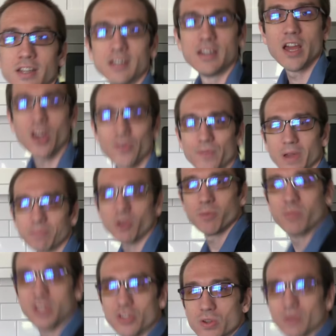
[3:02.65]
Now if I'm going
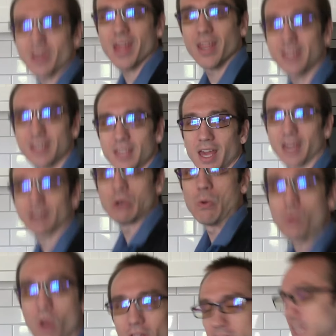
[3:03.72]
to be doing any kind of
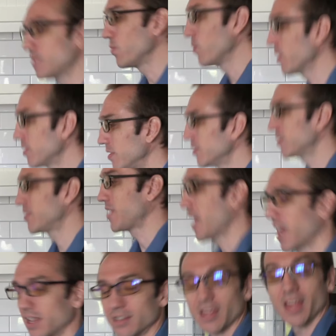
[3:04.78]
running with this
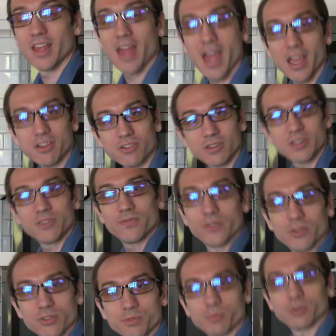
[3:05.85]
stand, it actually
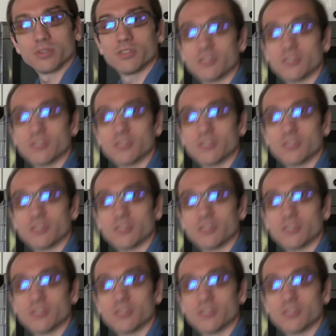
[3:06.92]
feels pretty